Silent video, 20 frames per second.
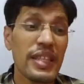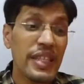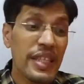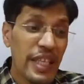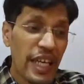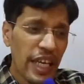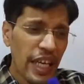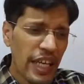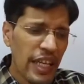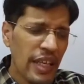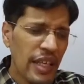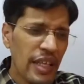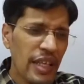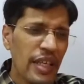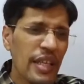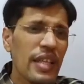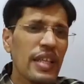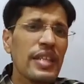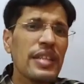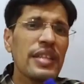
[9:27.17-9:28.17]
Then
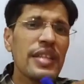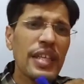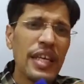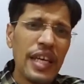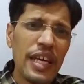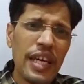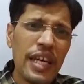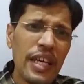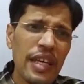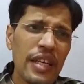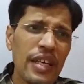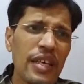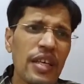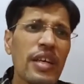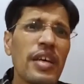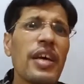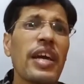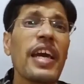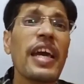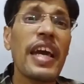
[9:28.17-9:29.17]
they
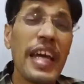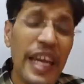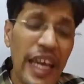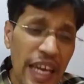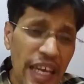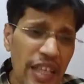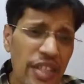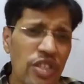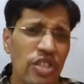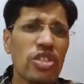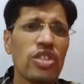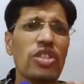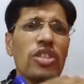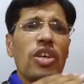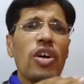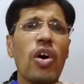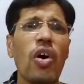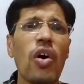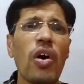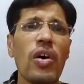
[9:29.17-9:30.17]
arrange
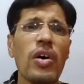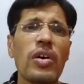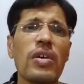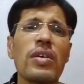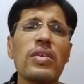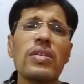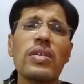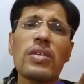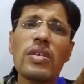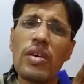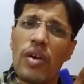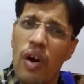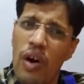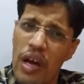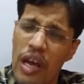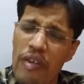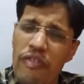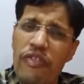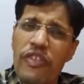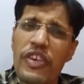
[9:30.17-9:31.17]

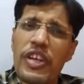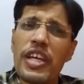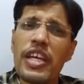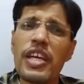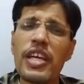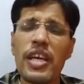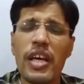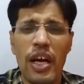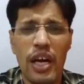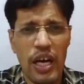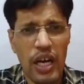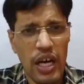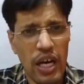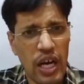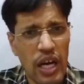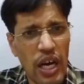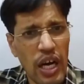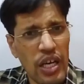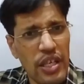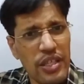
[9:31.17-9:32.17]
every
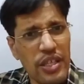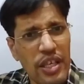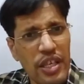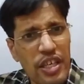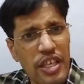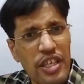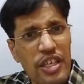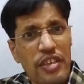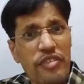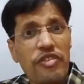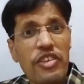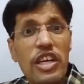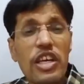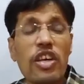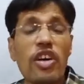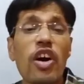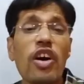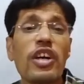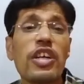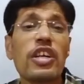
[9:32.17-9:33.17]
alternative
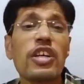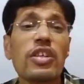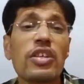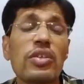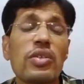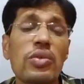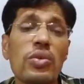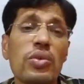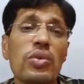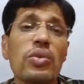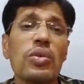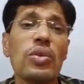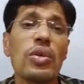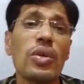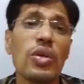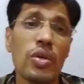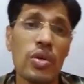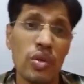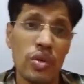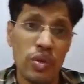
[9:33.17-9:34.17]
according to
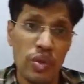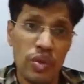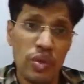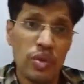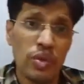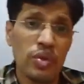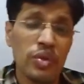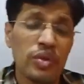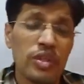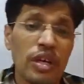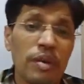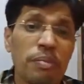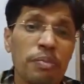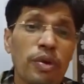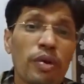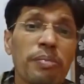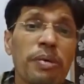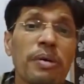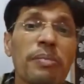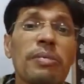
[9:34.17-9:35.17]
the
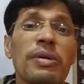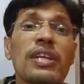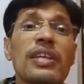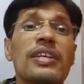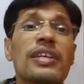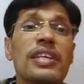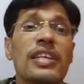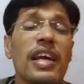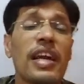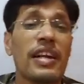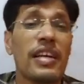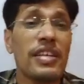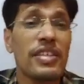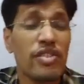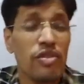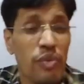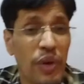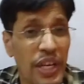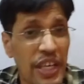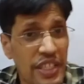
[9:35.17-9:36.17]
probability and
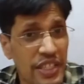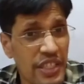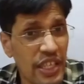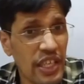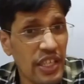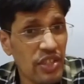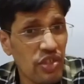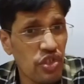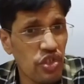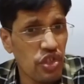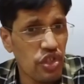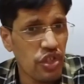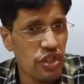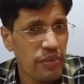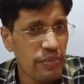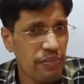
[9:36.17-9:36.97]
its weightage.